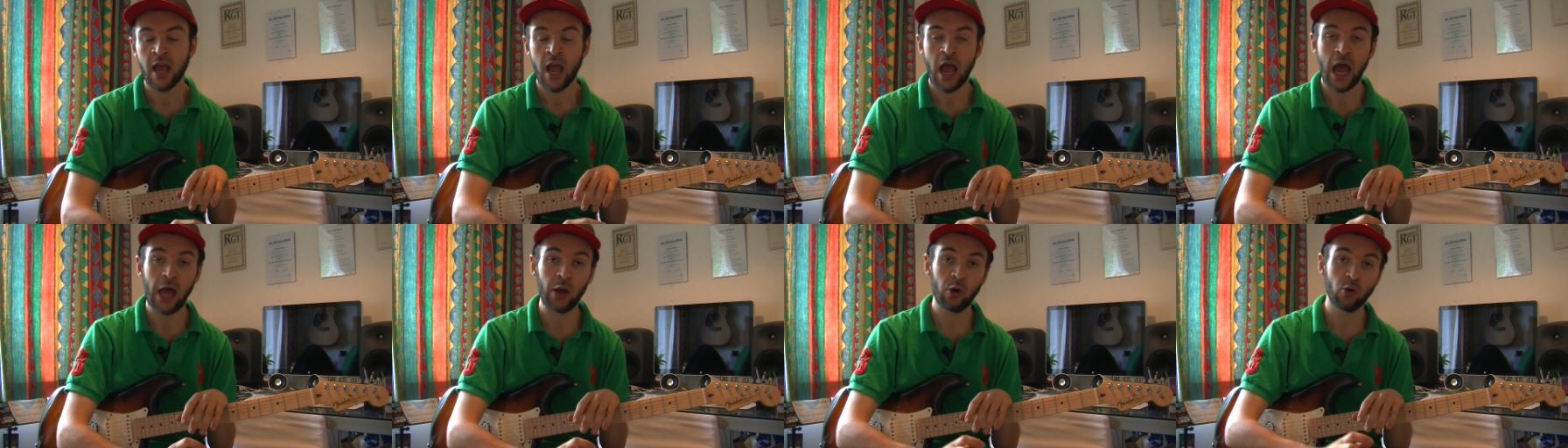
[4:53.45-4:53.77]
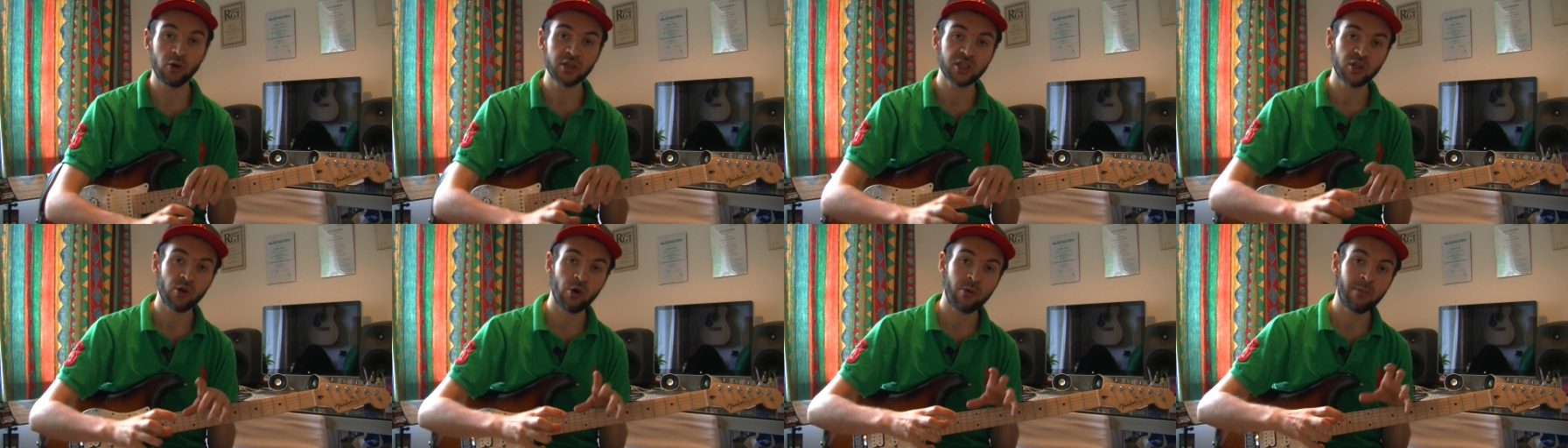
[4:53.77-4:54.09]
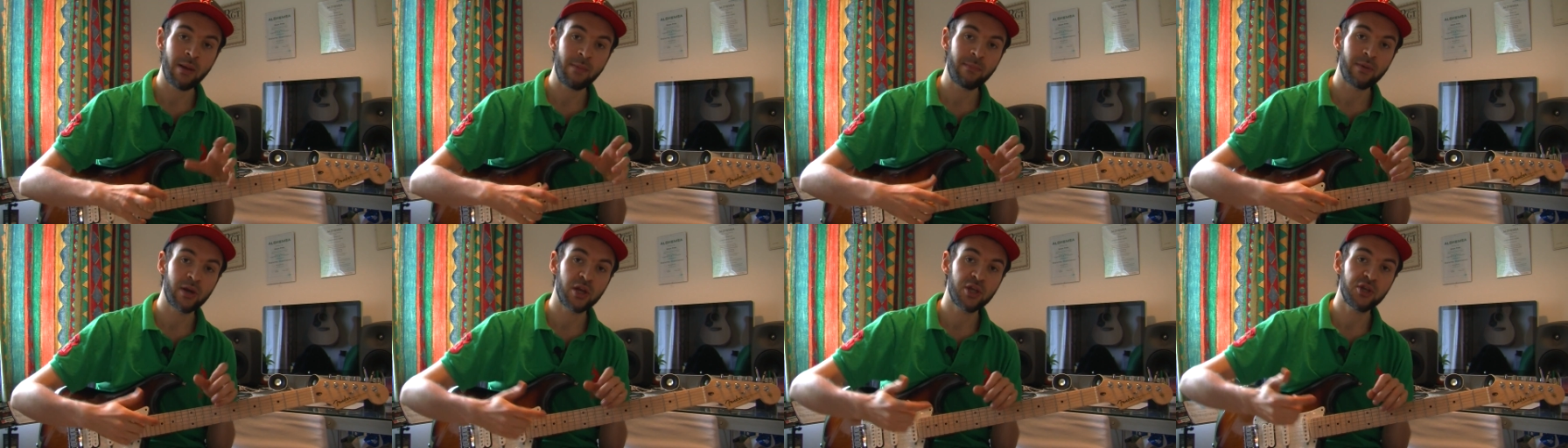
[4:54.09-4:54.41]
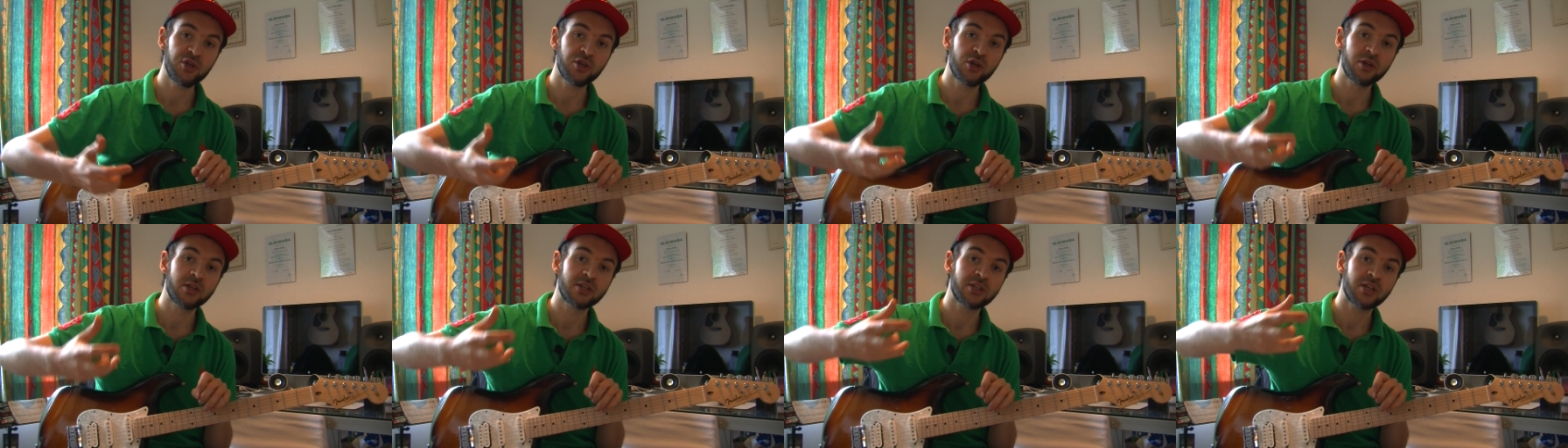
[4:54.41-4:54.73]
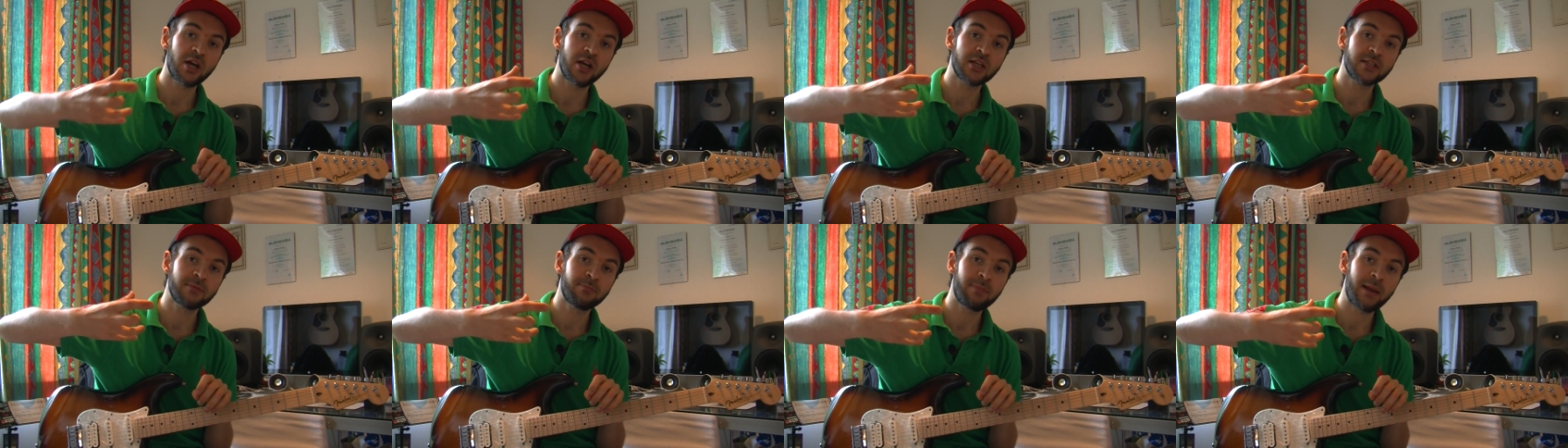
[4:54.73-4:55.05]
And also remember that you can
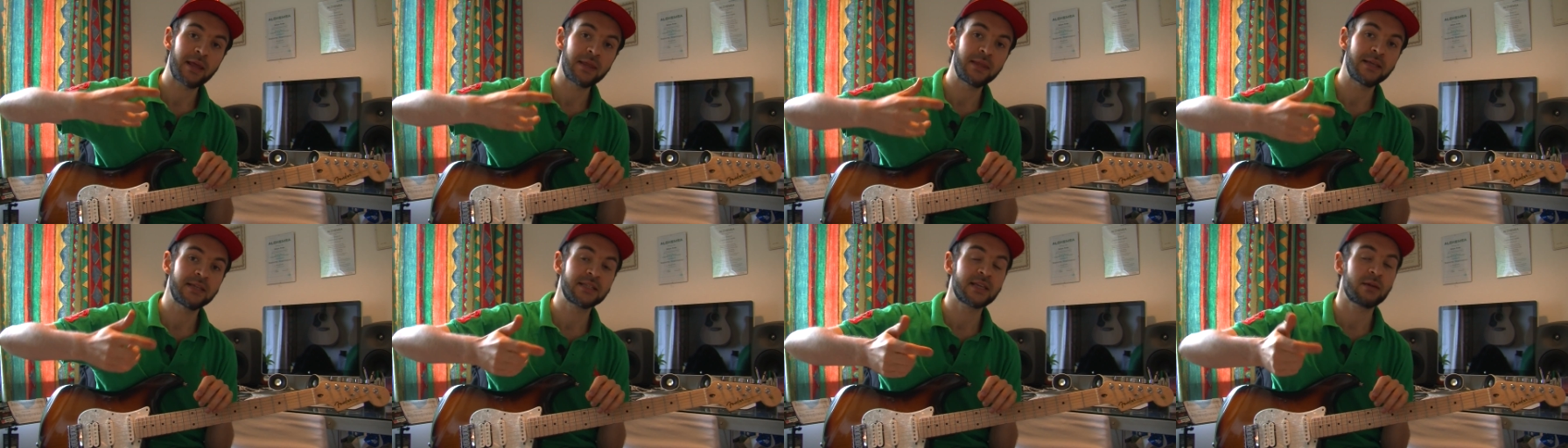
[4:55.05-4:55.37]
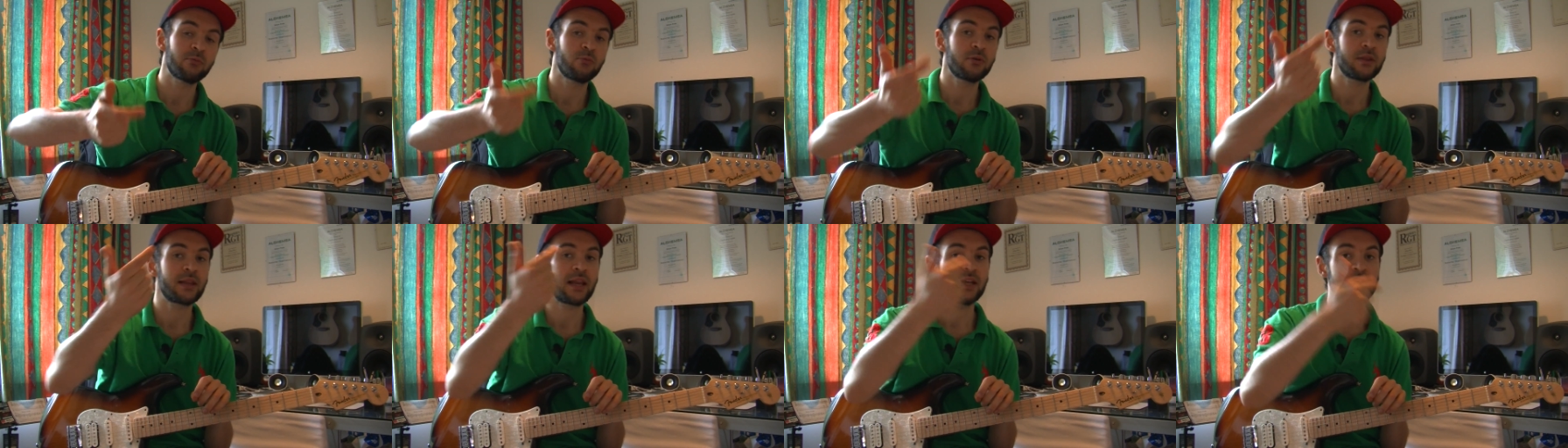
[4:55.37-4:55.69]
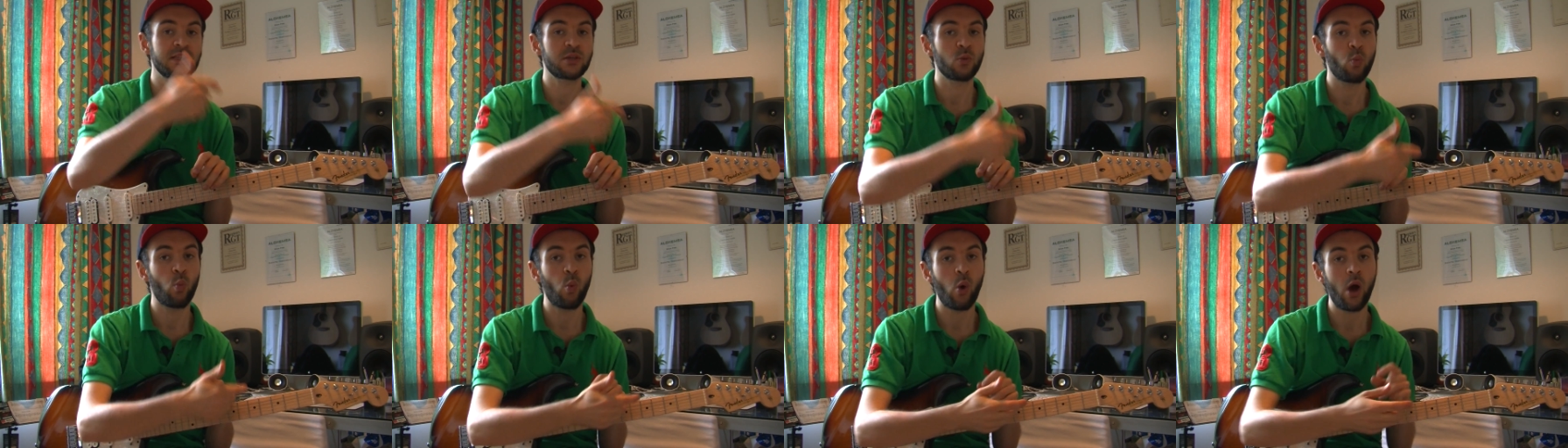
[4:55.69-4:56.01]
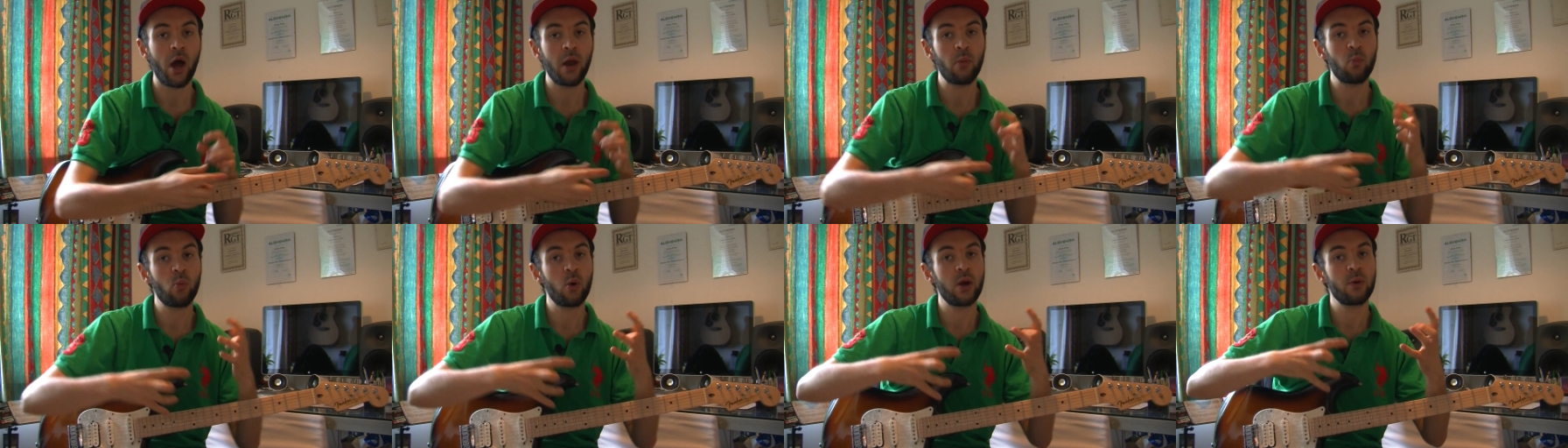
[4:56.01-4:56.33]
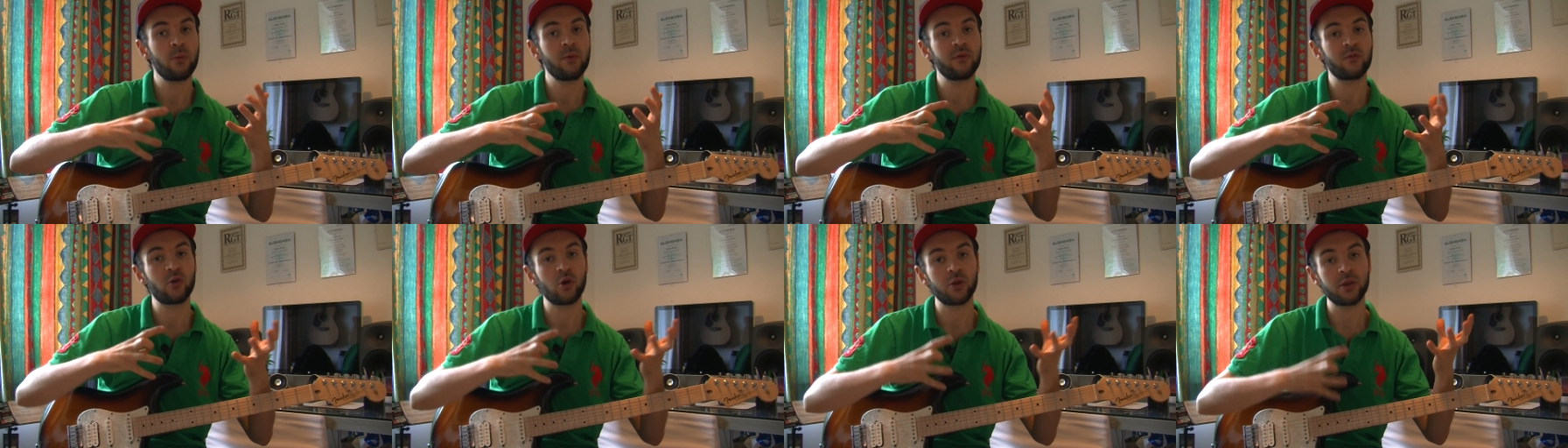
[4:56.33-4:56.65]
start to blend these in with lesson 1 where
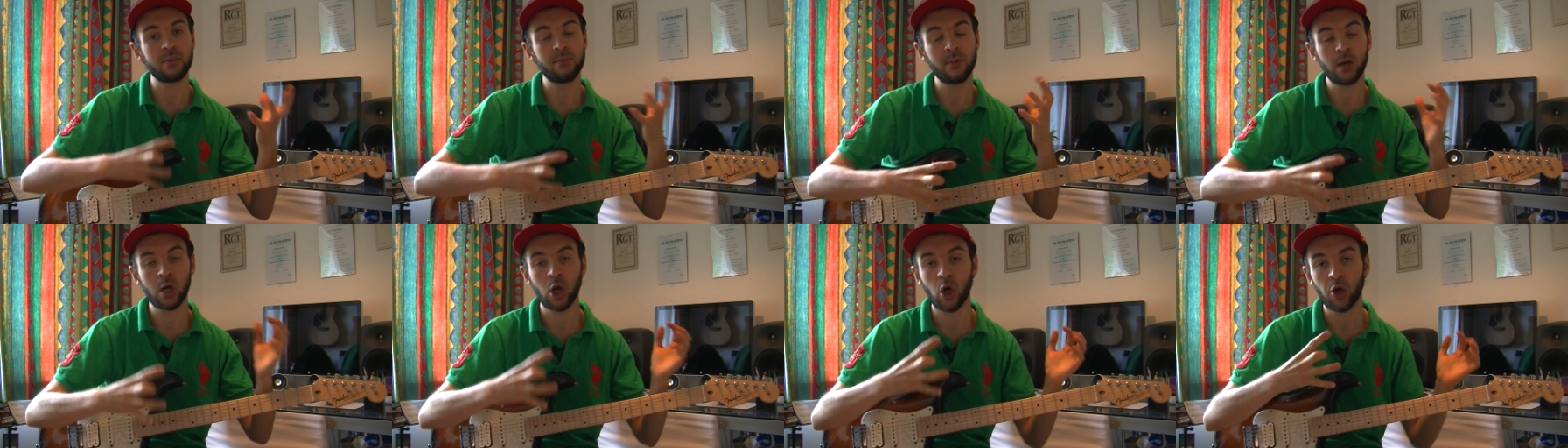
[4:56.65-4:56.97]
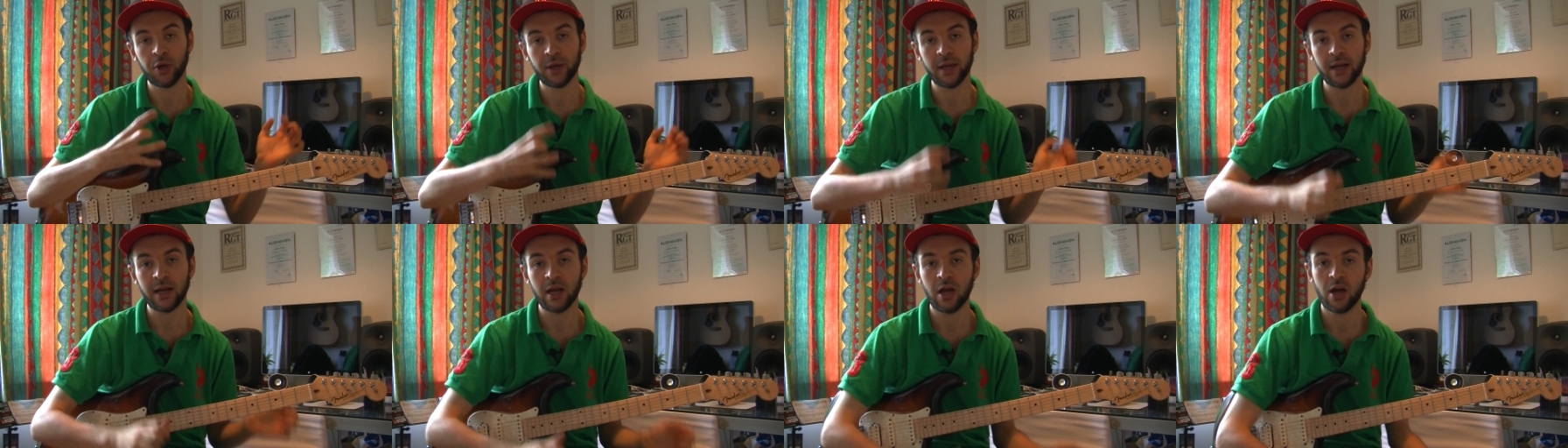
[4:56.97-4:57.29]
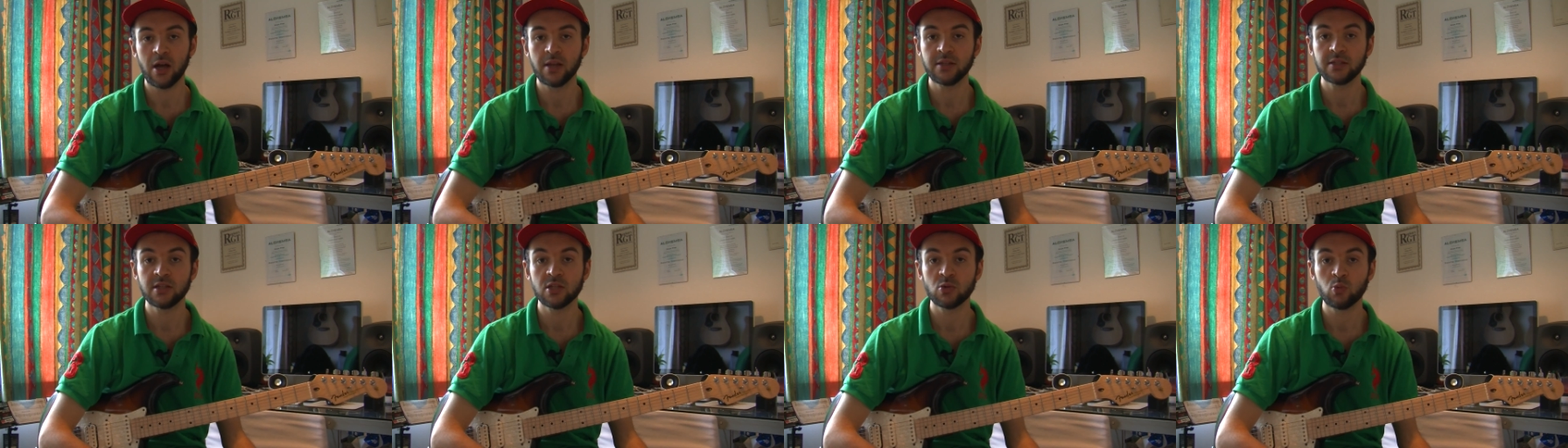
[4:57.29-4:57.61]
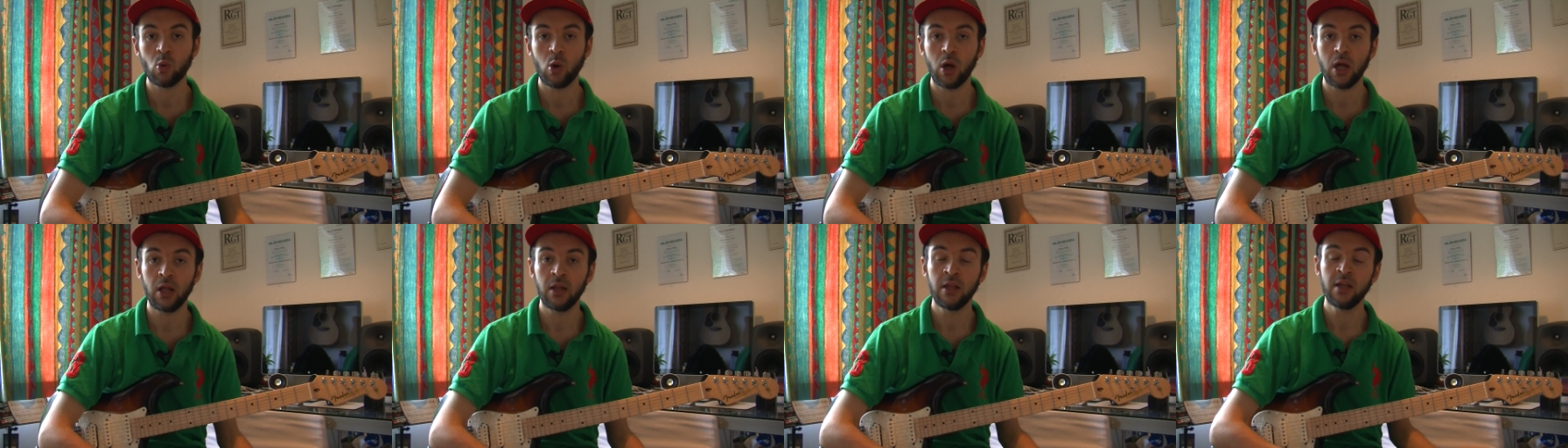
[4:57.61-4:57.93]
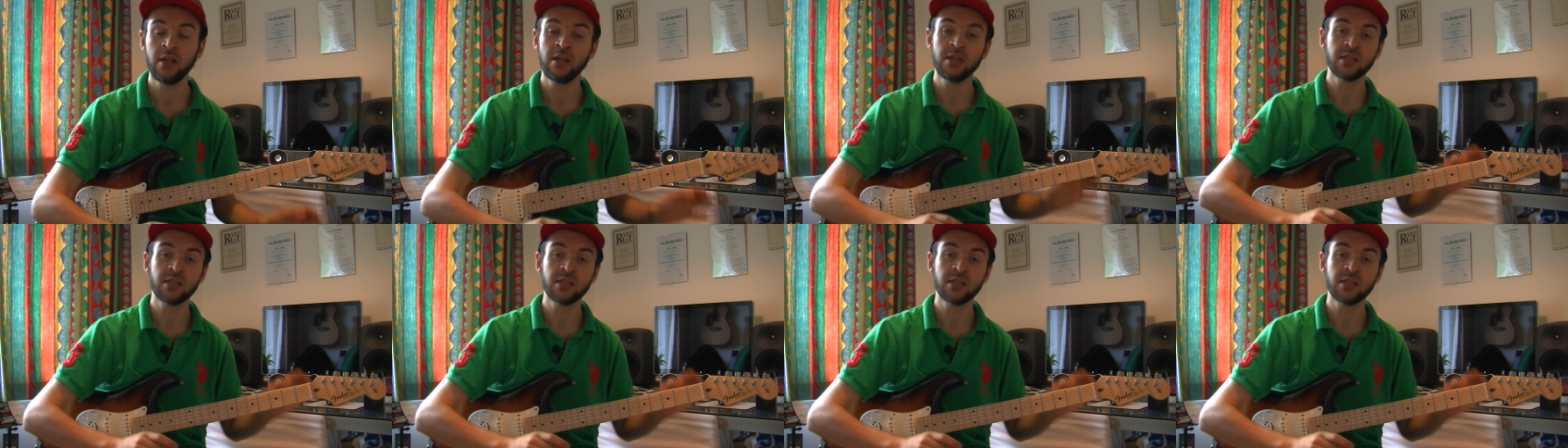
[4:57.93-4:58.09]
we've got the melodic lines as well.